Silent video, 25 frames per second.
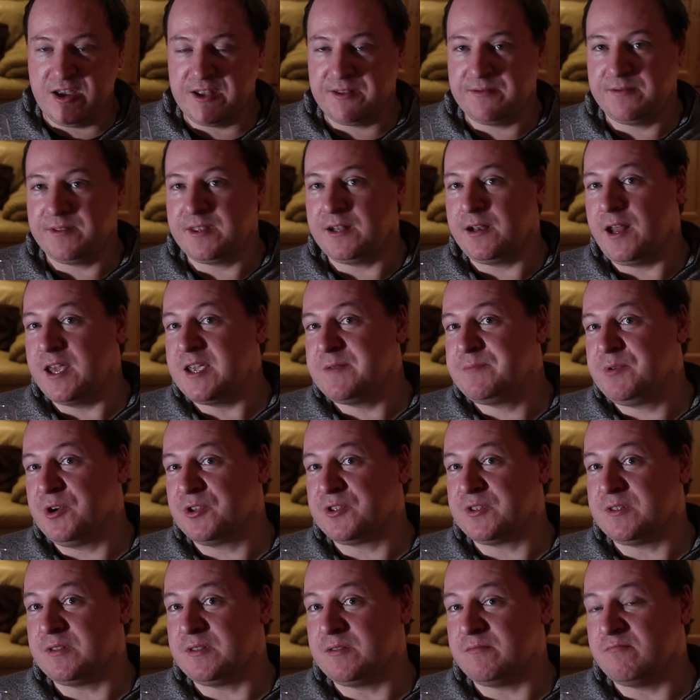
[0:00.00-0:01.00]
hit the like
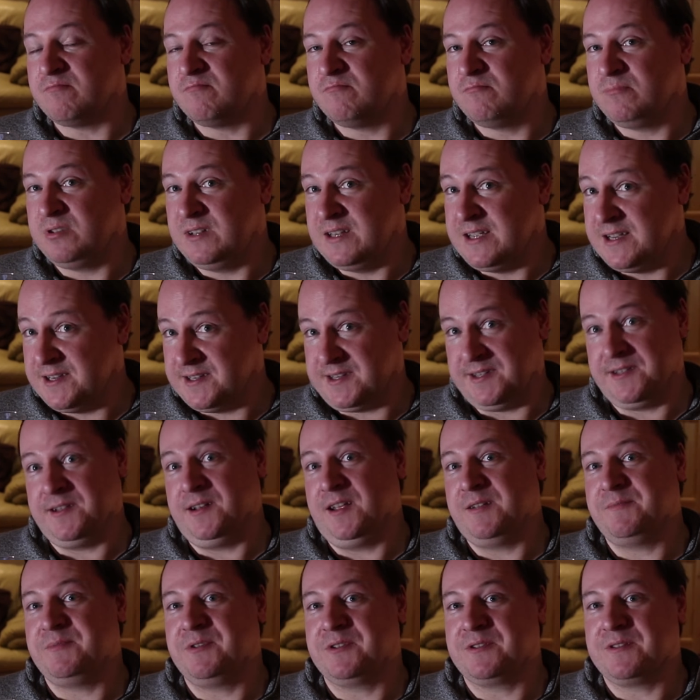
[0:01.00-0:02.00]
button. Please hit
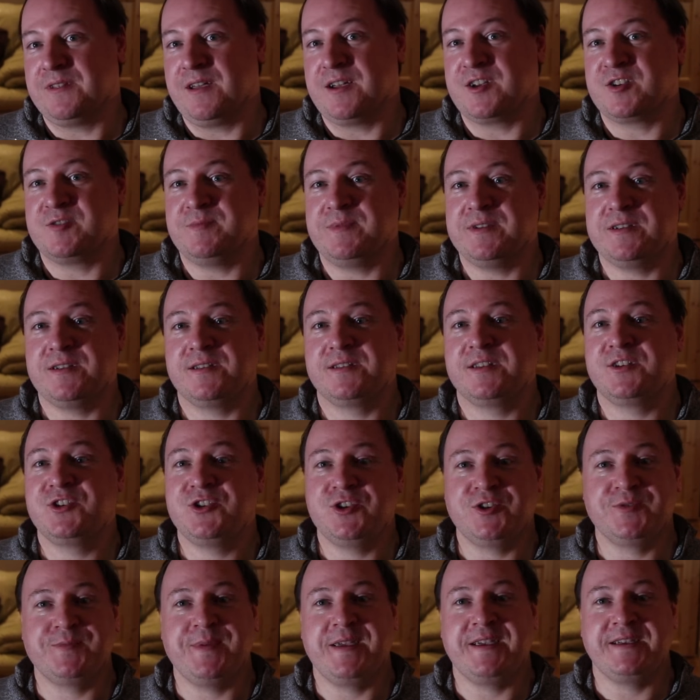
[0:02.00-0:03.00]
the like button, actually, because
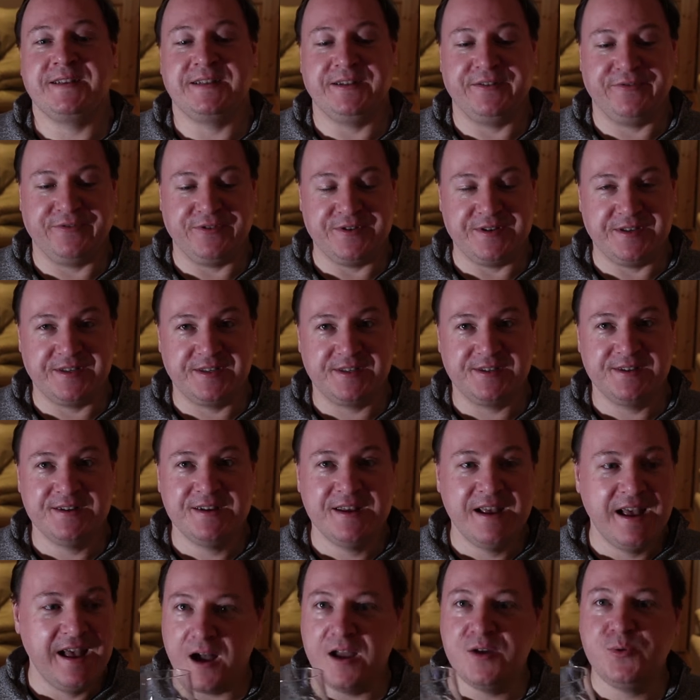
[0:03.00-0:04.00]
it does make a difference.
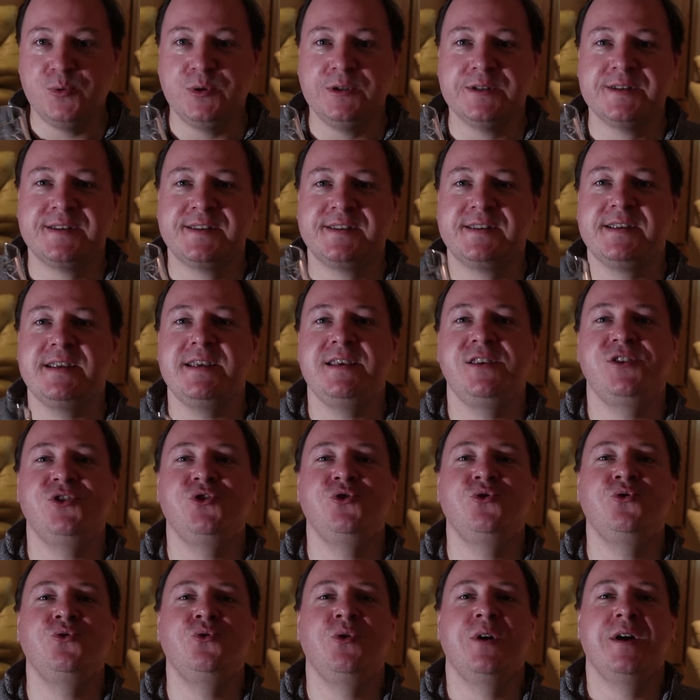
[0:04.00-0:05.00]
I will see
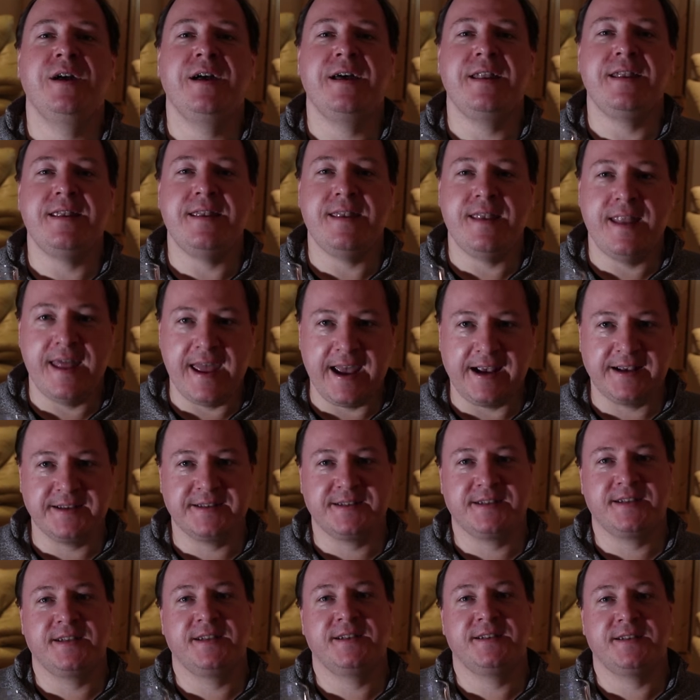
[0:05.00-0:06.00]
you
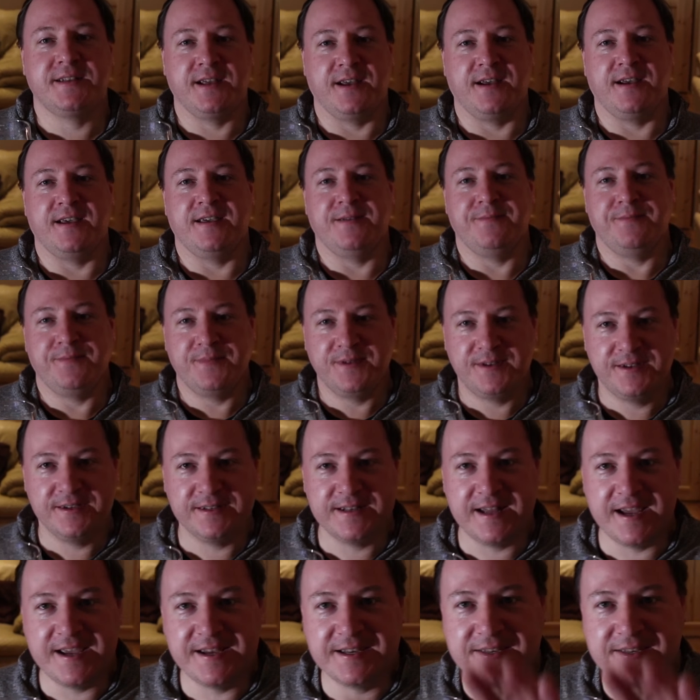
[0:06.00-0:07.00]
next time. Good